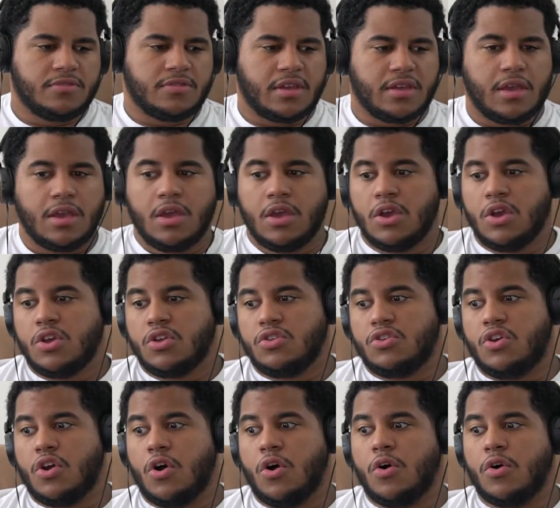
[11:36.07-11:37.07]
It's like,
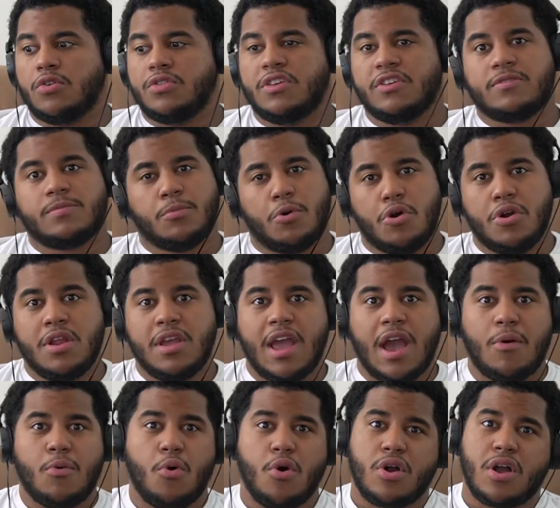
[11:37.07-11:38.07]
yo, this morning
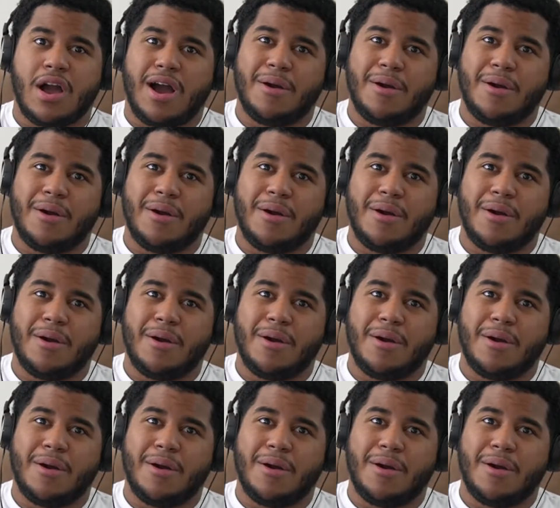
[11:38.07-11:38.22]
I woke